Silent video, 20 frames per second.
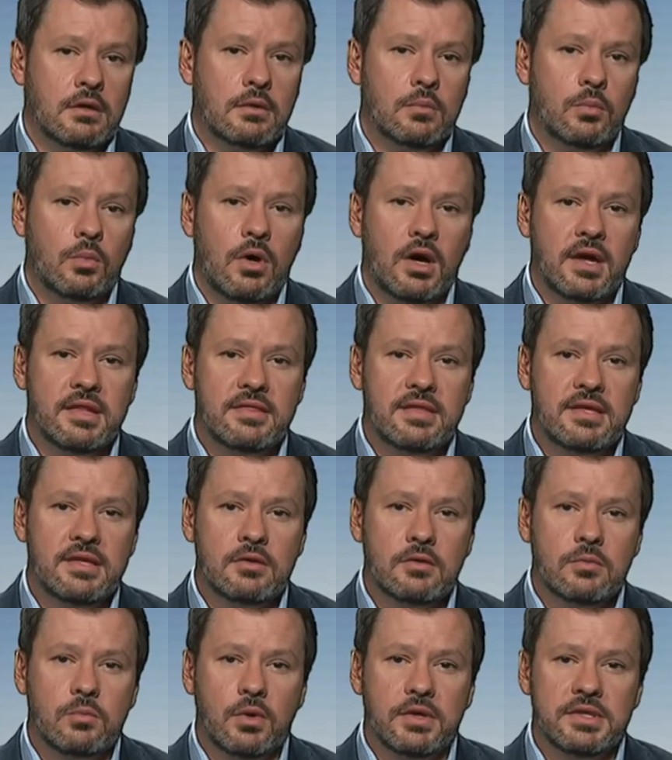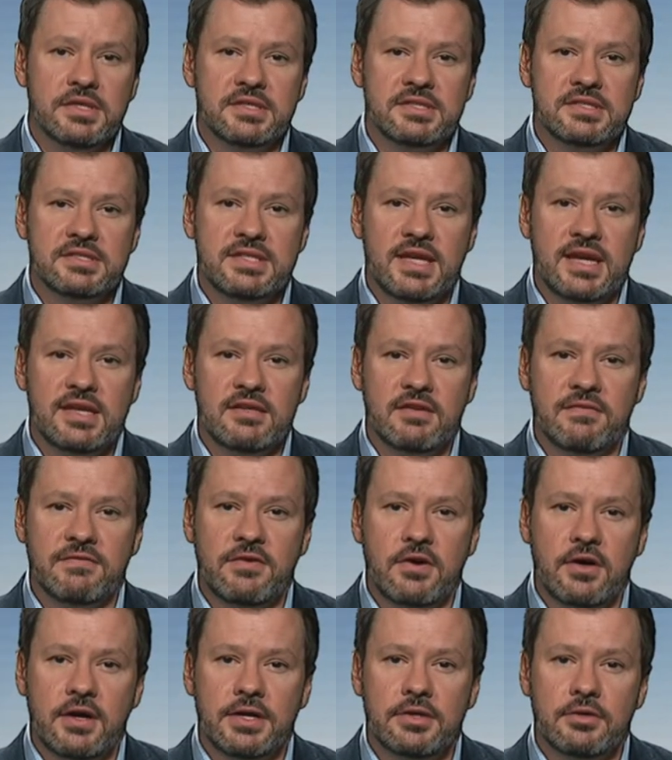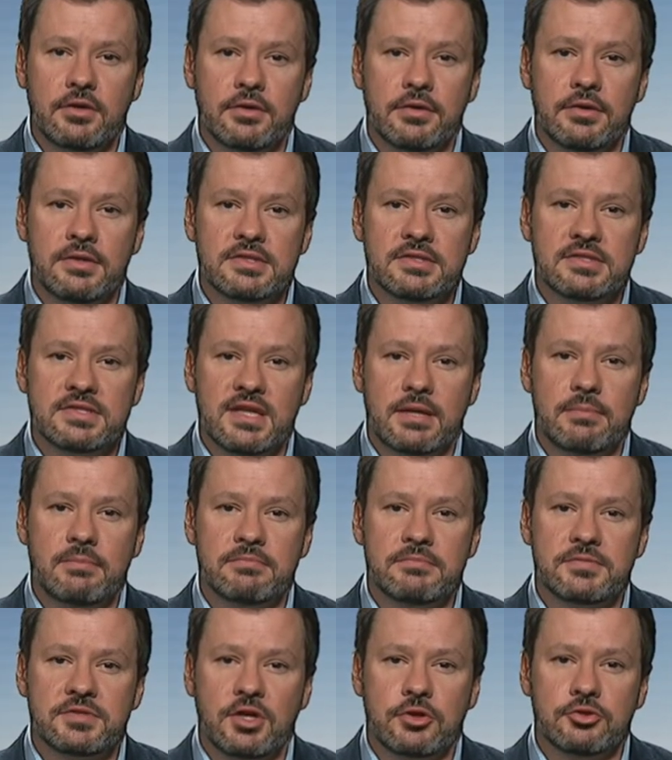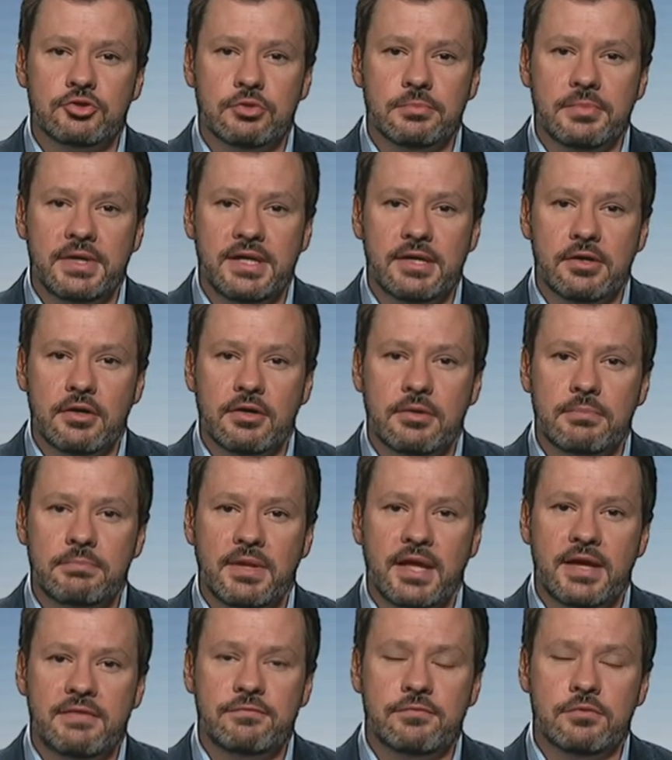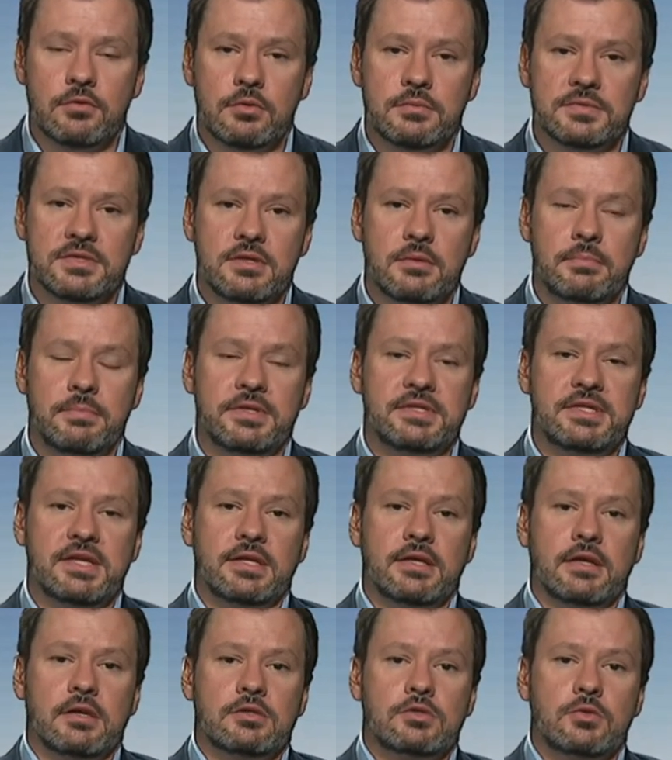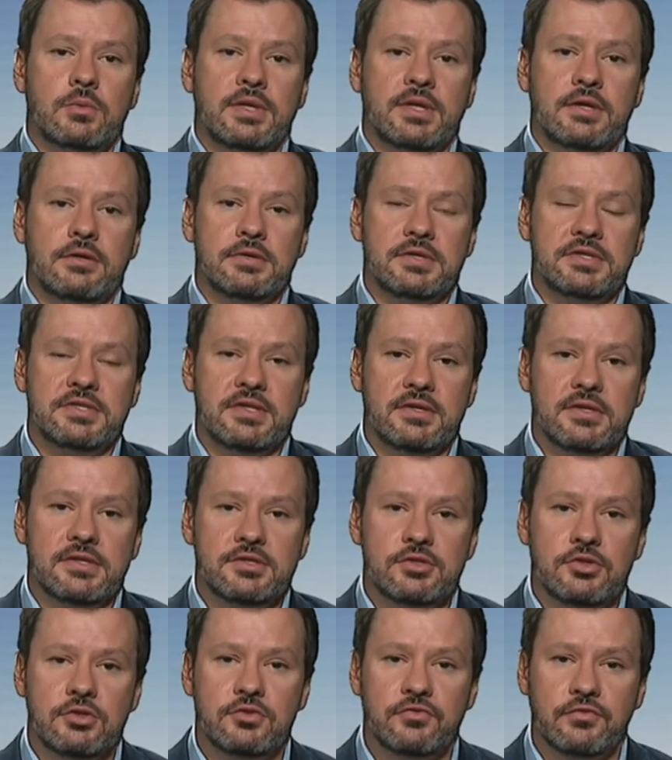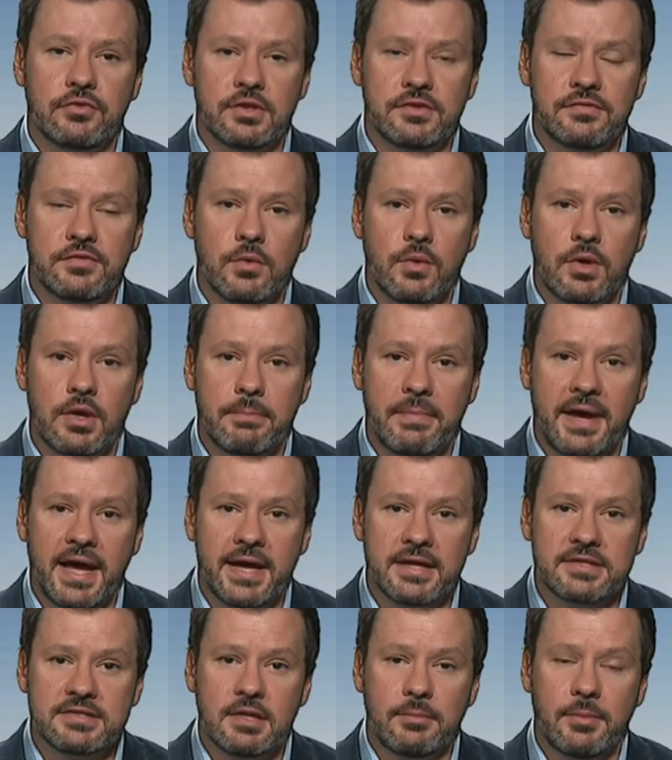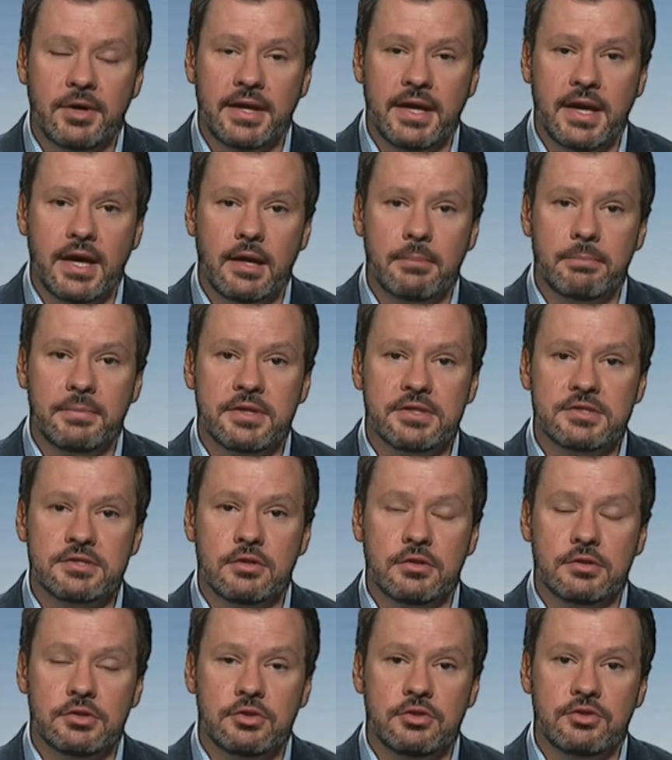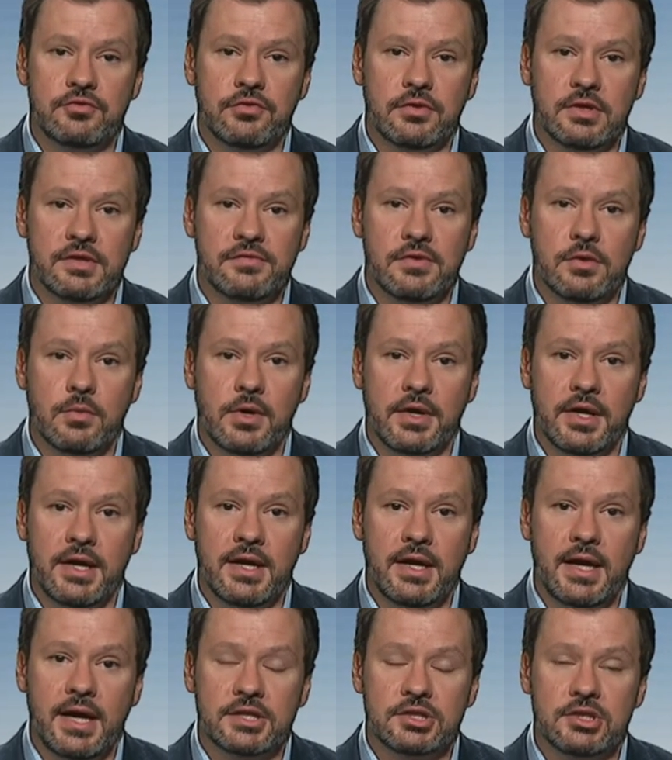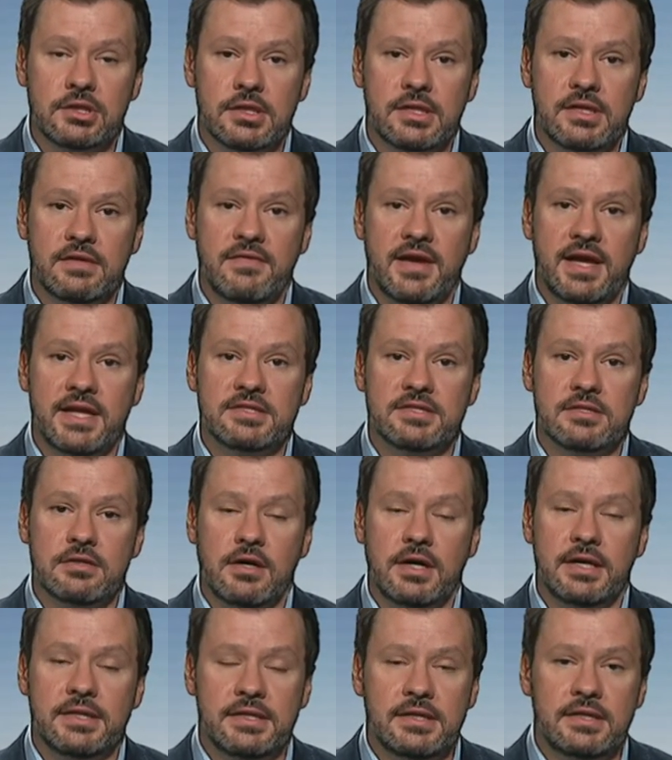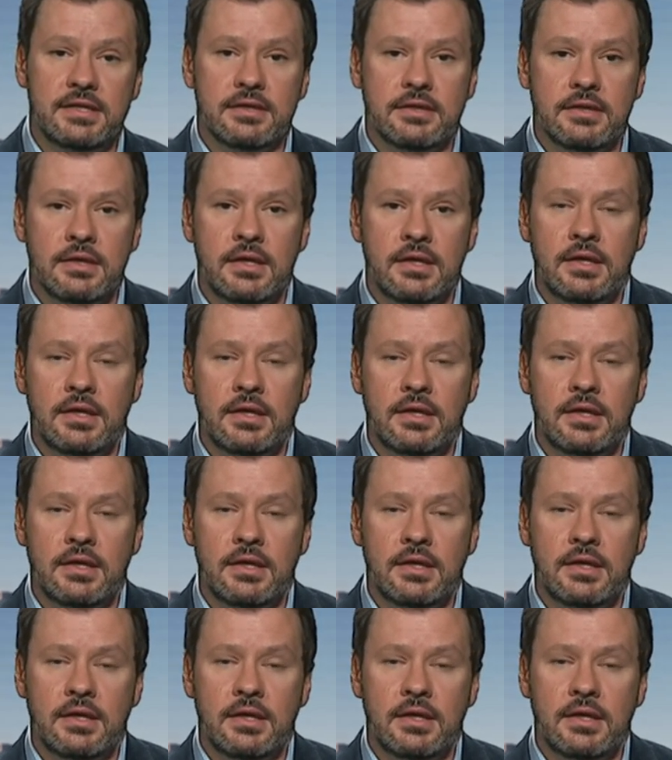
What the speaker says: Well, I think what you tend to find on some social media platforms, and in particular Twitter, is that it's useful if you want to bag someone out, but it's not useful if you want to actually advance an idea.